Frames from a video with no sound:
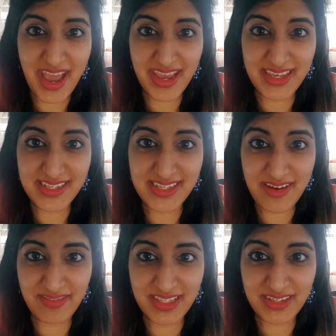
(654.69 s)
That is
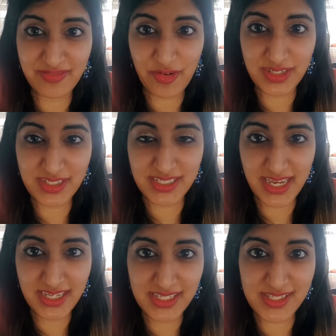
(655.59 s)
everything for
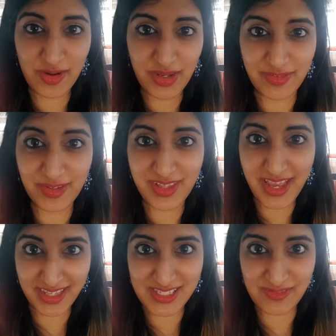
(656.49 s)
today, so if you
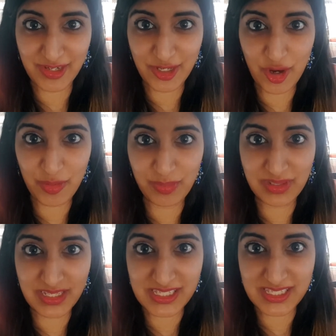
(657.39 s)
like this video,
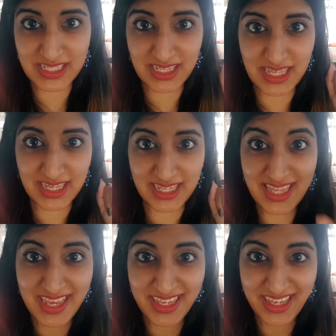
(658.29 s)
please click
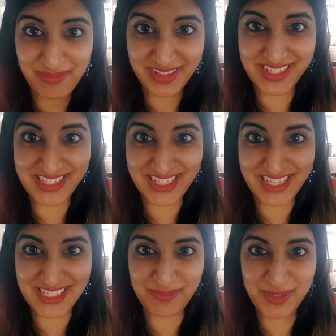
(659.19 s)
like, please
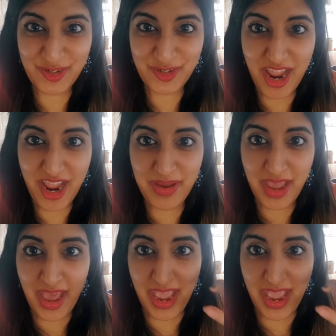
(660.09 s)
click subscribe,
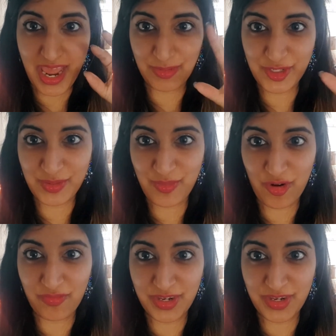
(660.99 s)
and I will do more